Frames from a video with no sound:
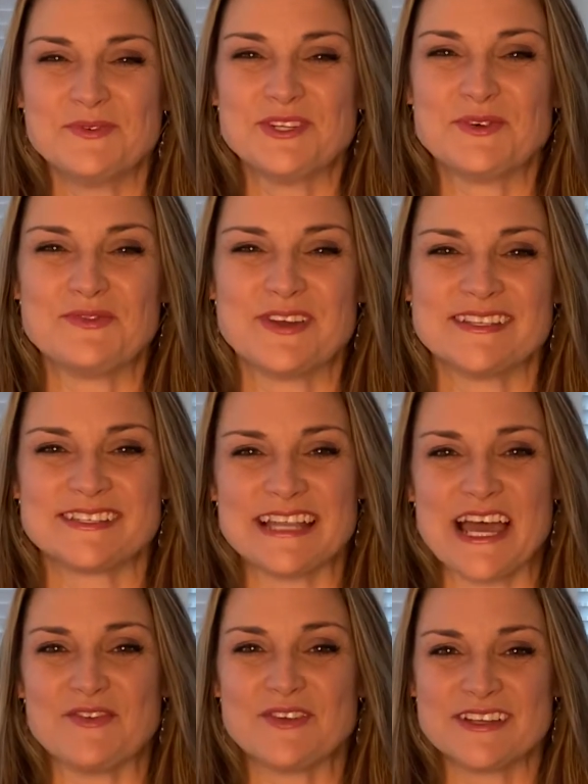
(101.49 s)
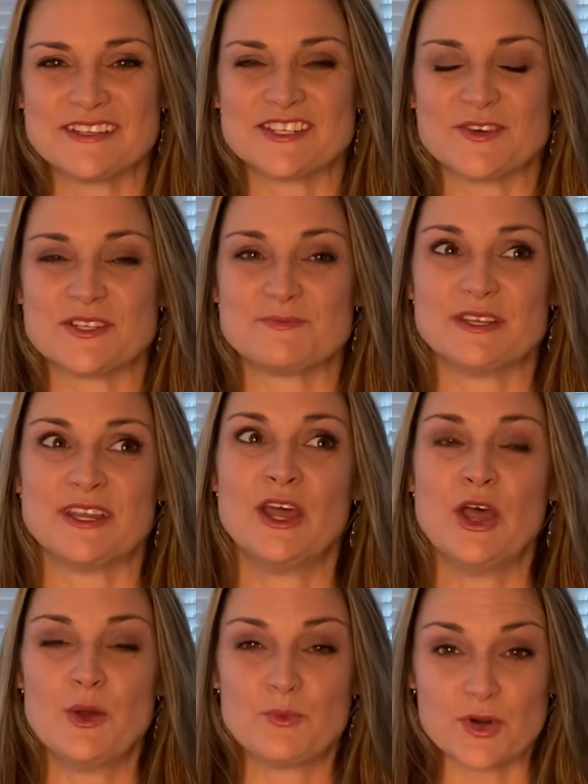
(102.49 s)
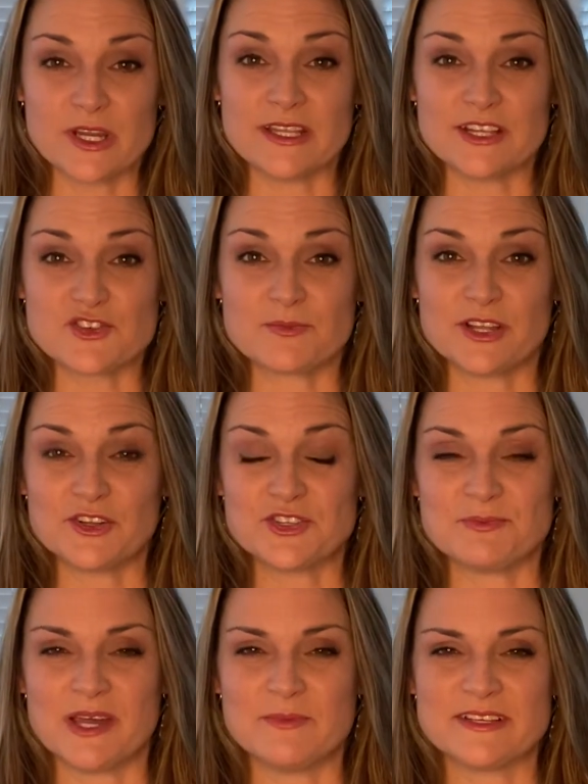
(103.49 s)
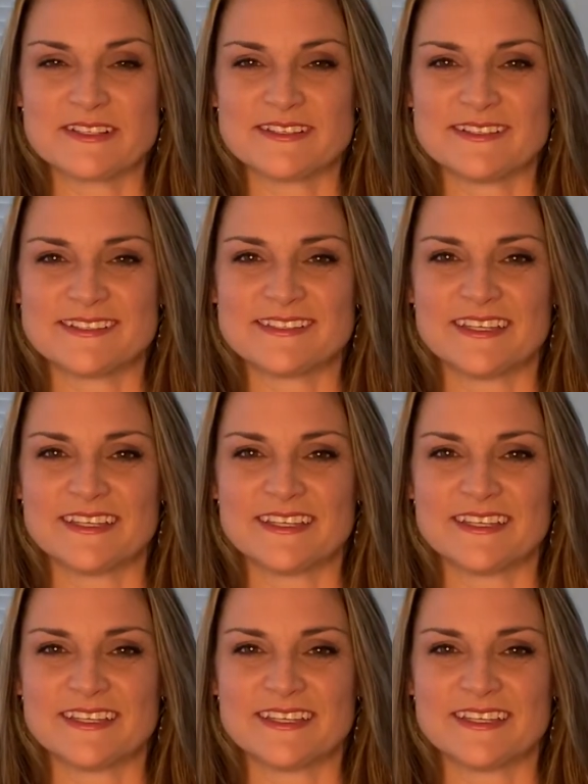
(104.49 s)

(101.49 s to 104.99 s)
We do event staffing, so it's been pretty detrimental to my business.